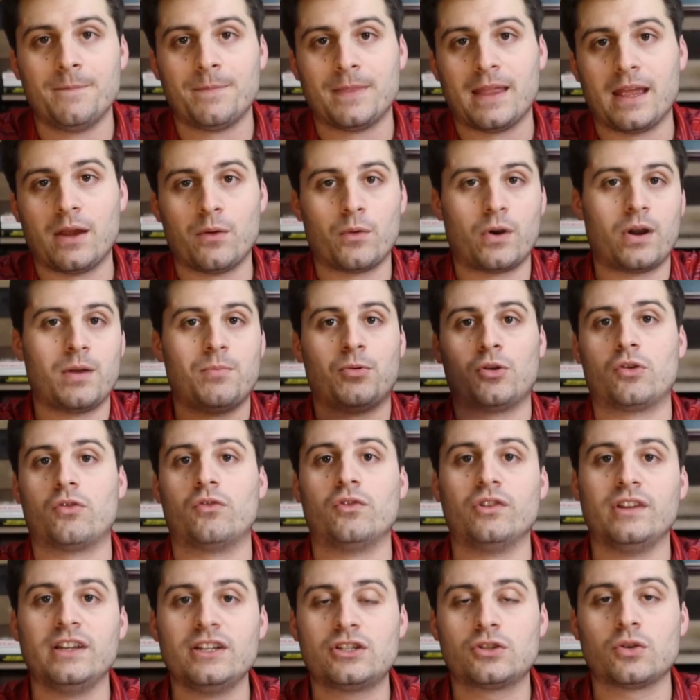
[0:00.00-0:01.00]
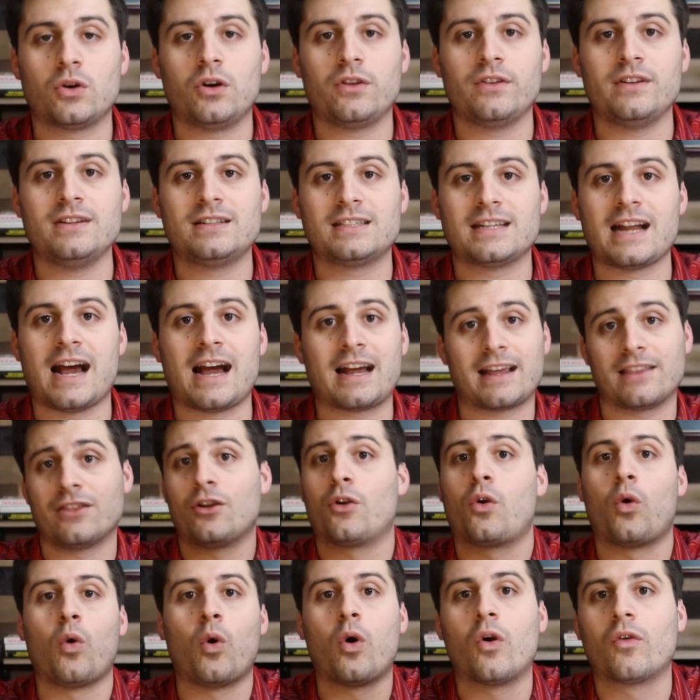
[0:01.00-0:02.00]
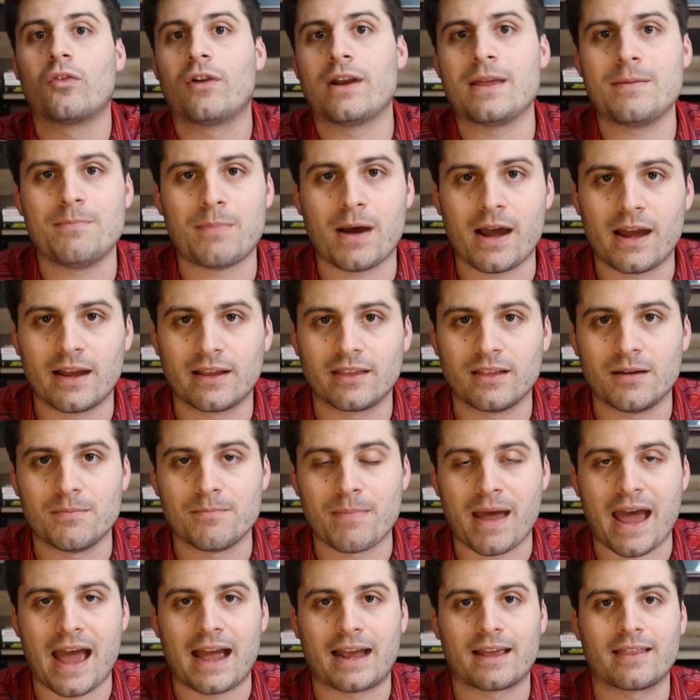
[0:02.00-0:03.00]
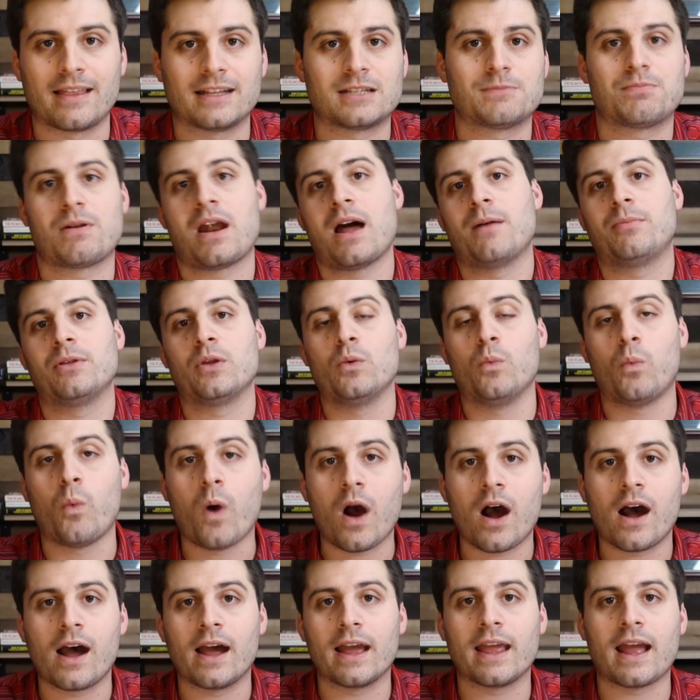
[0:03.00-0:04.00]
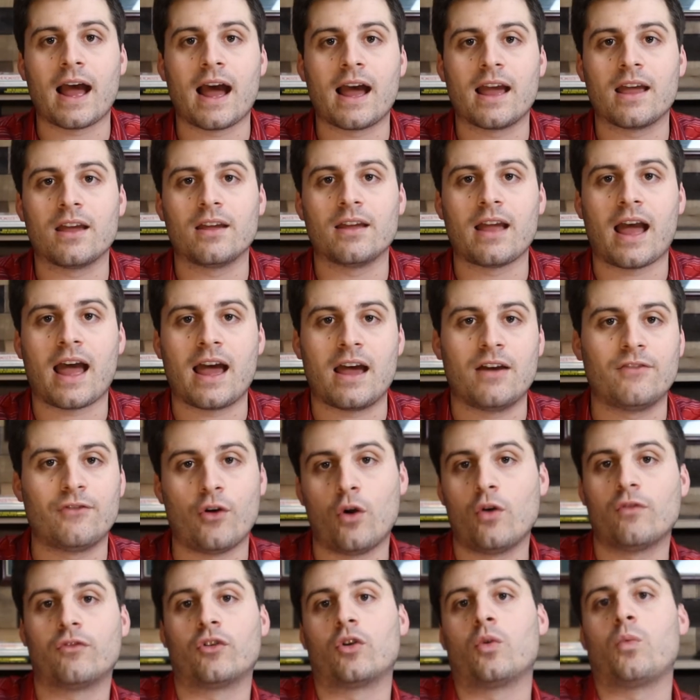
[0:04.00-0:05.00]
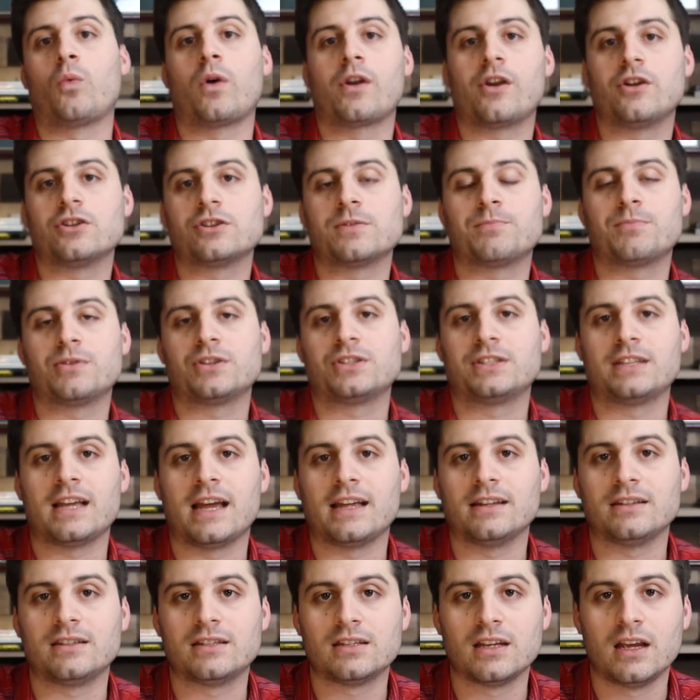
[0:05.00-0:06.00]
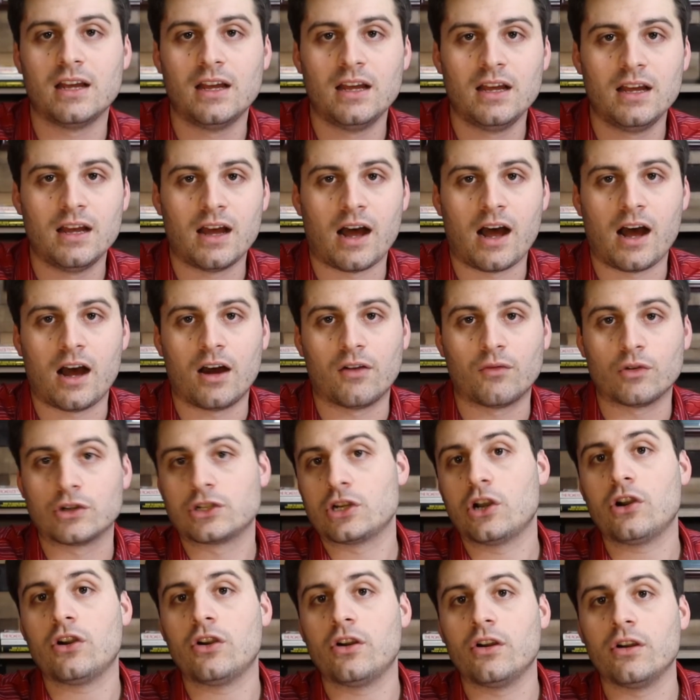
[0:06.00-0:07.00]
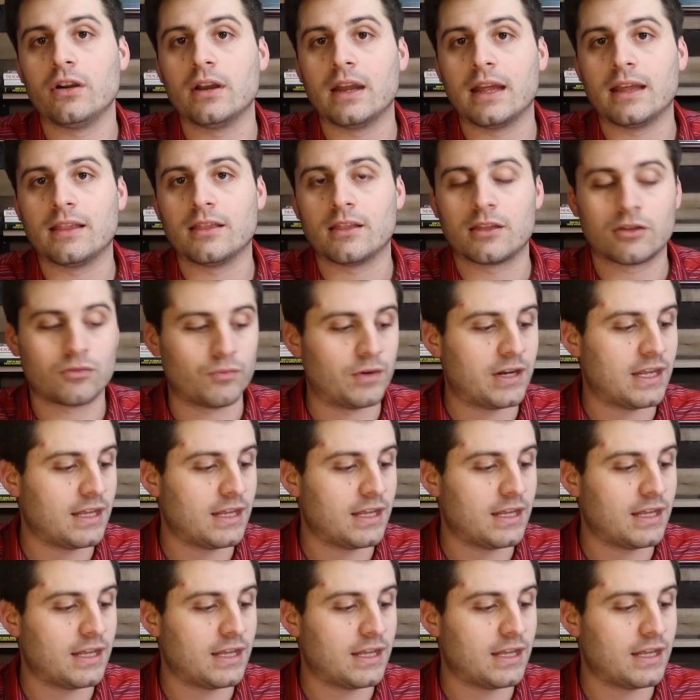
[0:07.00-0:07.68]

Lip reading: They were able to release all these stock, and they're already buying them back. That's probably why I have over 100% return in 3